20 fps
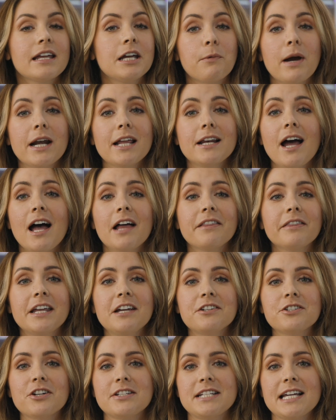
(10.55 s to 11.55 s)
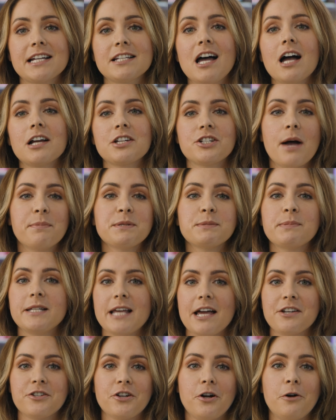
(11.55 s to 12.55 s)
Get ready to unleash your TikTok shop's
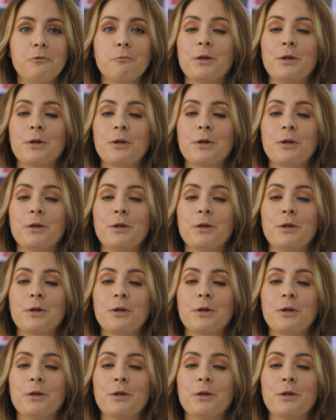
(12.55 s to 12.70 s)
potential